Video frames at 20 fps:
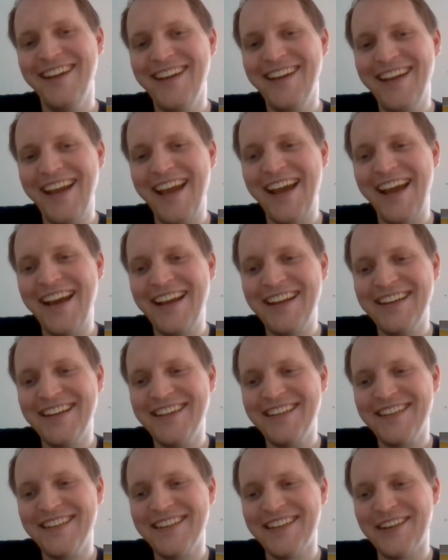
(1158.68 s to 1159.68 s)

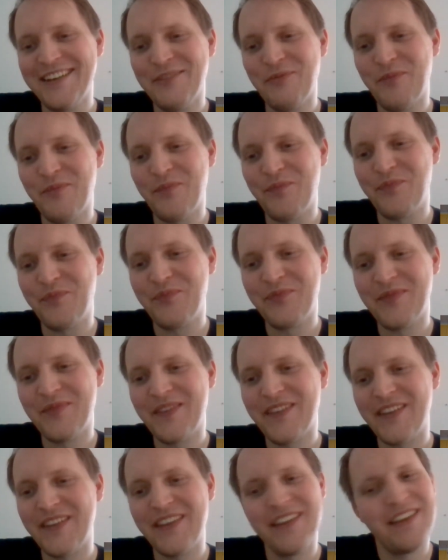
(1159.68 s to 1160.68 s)
and
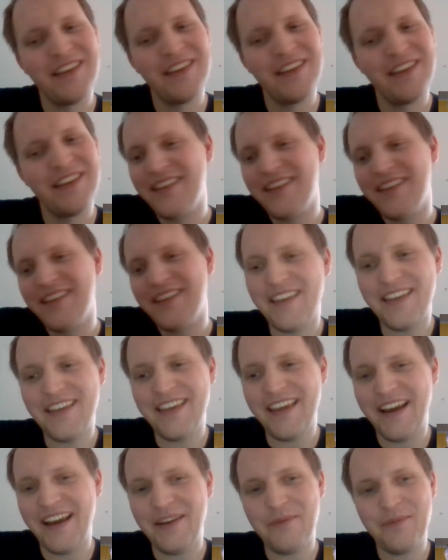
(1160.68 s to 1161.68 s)

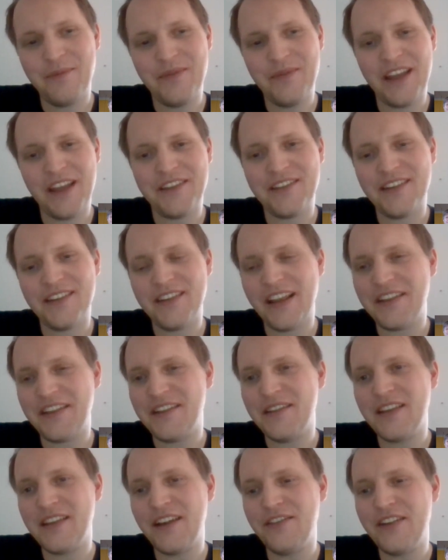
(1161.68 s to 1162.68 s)
yeah, that's
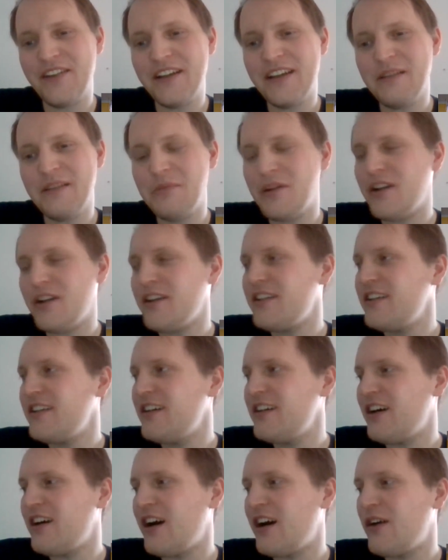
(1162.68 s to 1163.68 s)
definitely a
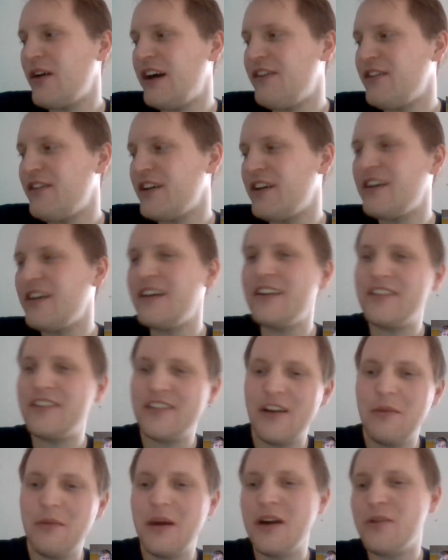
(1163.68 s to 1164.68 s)
blocker. However,
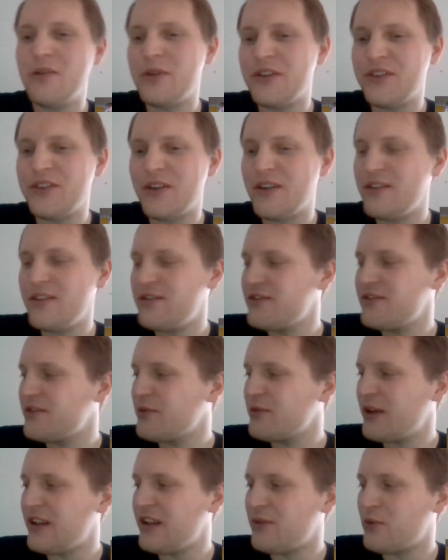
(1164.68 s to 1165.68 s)
somehow resolved.
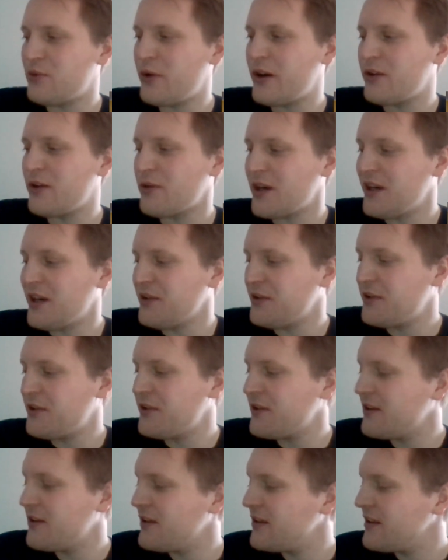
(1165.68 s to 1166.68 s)
Well,
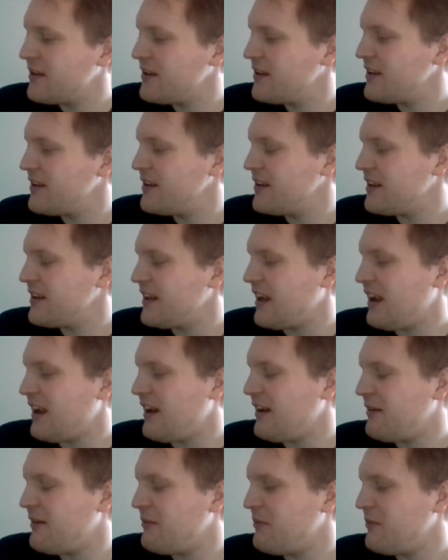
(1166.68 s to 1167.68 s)
workaround.
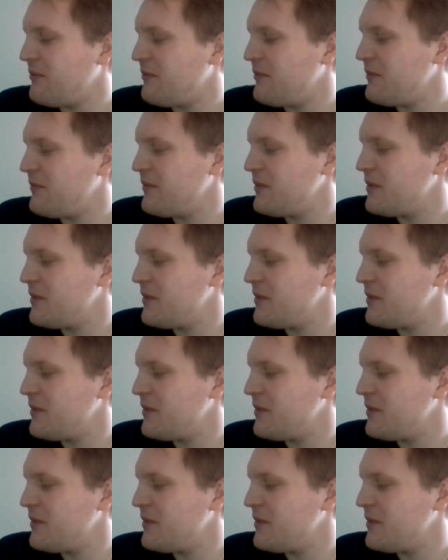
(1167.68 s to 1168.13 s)
I'm